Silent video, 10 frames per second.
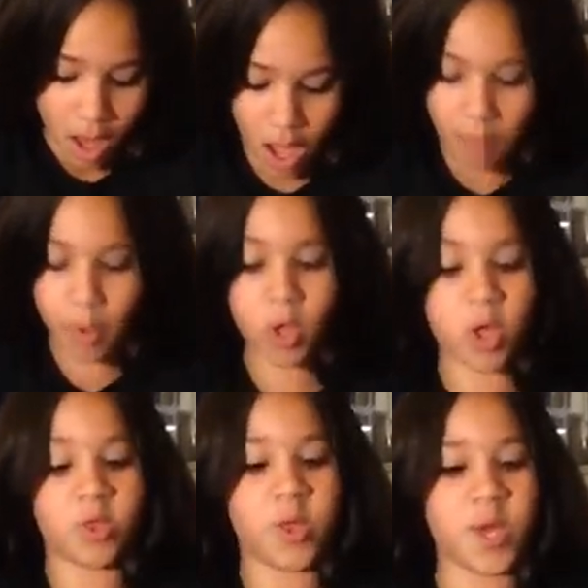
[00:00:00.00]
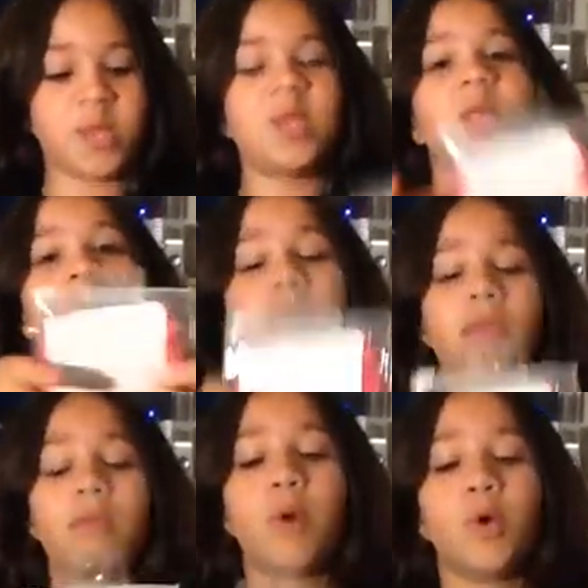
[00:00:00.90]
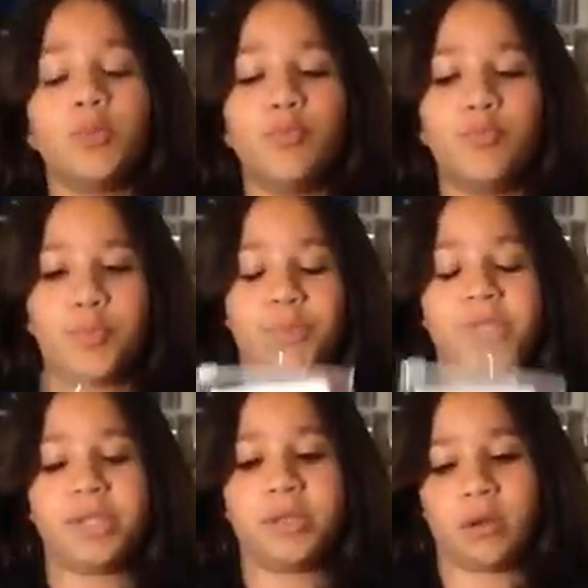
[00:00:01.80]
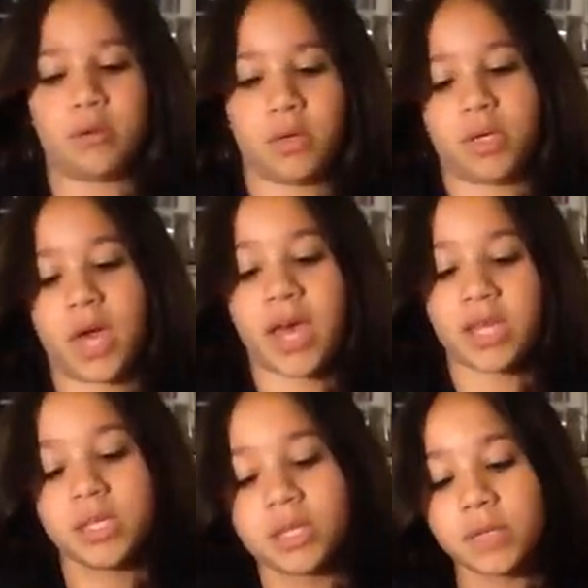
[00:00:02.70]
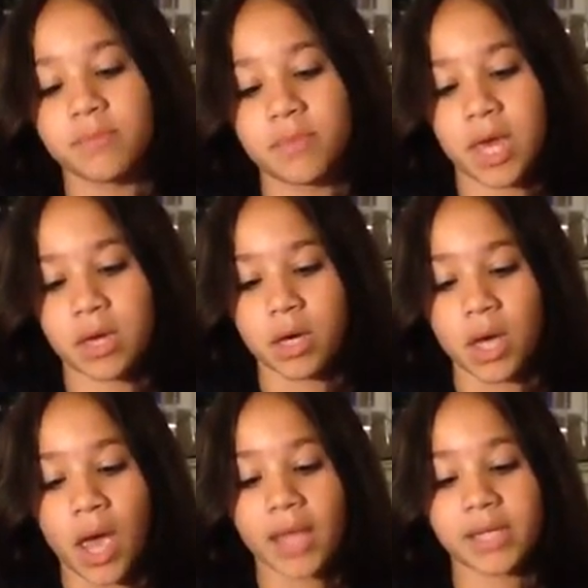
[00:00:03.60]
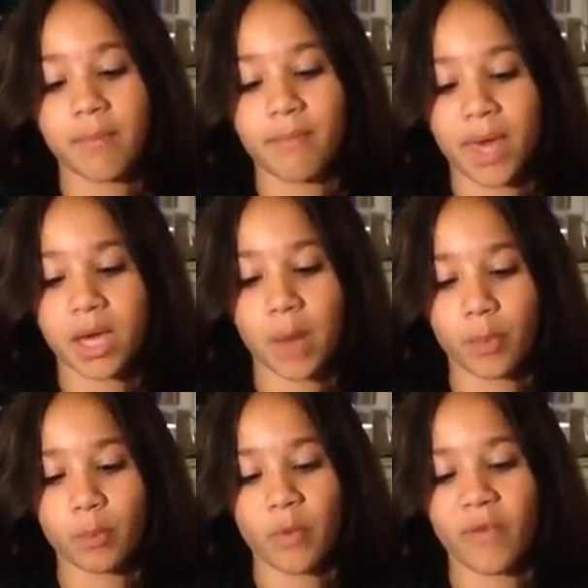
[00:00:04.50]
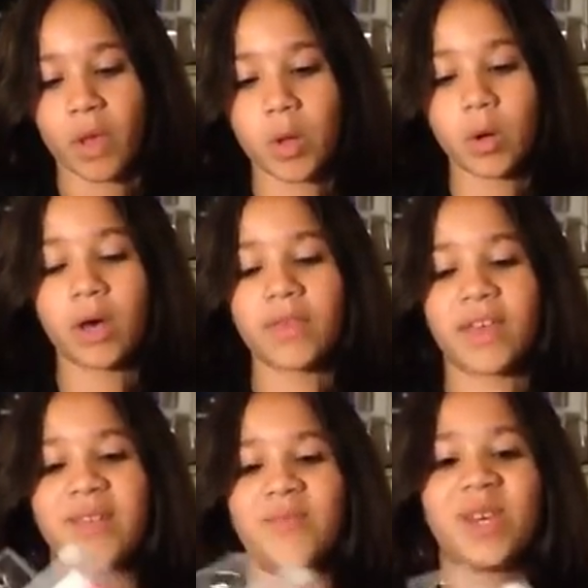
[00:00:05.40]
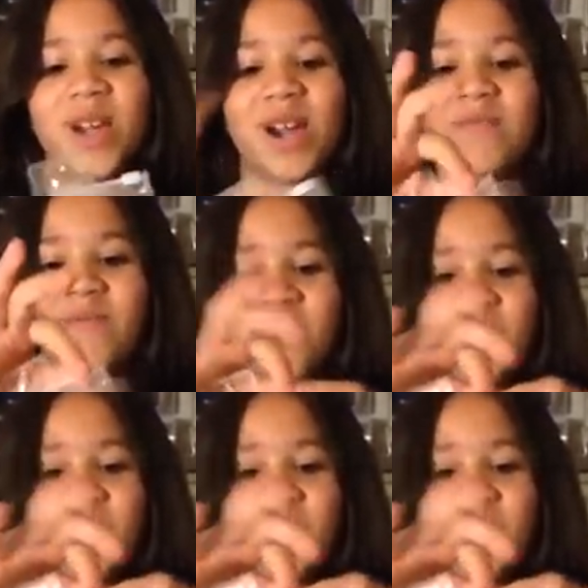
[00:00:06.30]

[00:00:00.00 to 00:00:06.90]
Um, then these are like the most. Yes, make it's a makeup removing cloth, and we got them